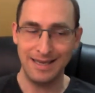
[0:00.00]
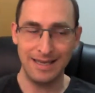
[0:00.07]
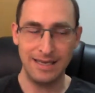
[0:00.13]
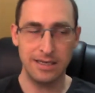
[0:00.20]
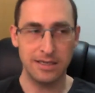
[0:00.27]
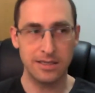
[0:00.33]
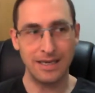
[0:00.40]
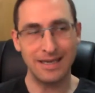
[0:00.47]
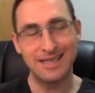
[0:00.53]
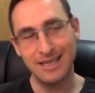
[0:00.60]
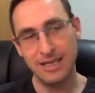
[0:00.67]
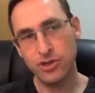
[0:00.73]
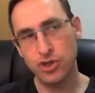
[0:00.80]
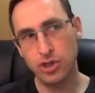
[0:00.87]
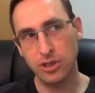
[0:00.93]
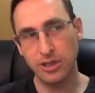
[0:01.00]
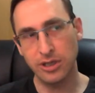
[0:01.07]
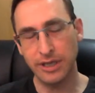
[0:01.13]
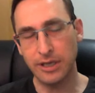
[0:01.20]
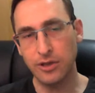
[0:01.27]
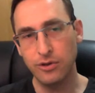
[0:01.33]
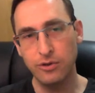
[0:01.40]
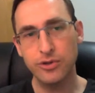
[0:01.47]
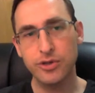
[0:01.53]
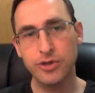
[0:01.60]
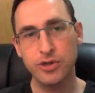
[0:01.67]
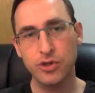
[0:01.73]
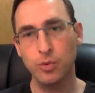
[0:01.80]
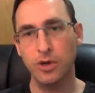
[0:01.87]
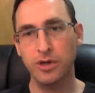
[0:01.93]
is essentially
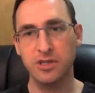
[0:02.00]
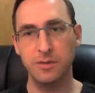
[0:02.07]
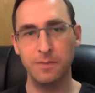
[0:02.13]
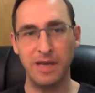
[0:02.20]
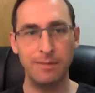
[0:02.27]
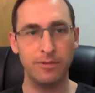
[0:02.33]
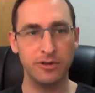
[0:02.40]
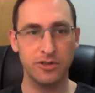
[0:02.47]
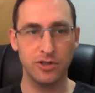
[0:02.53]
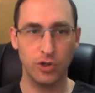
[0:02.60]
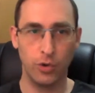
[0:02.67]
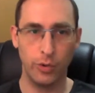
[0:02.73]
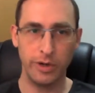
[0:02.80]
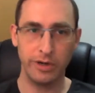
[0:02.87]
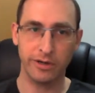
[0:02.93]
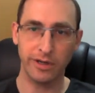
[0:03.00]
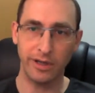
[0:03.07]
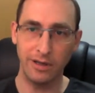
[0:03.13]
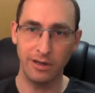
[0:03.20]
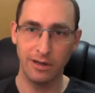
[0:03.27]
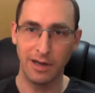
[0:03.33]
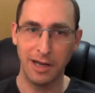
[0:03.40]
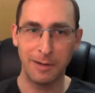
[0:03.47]
users want to be able to query